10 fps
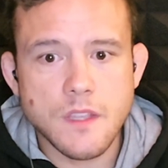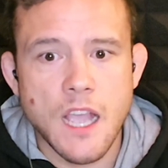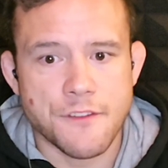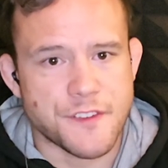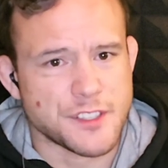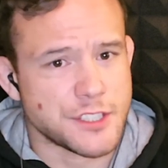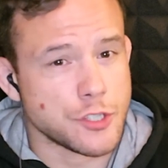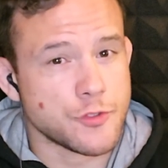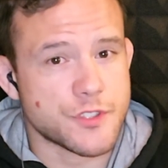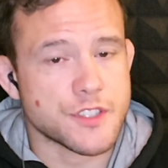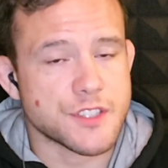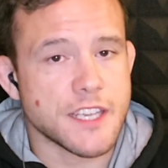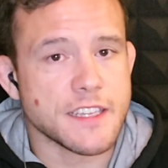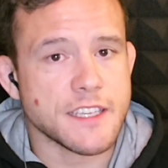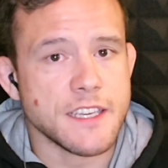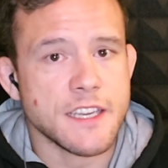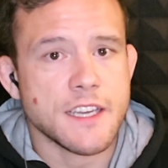I felt it loosen slightly.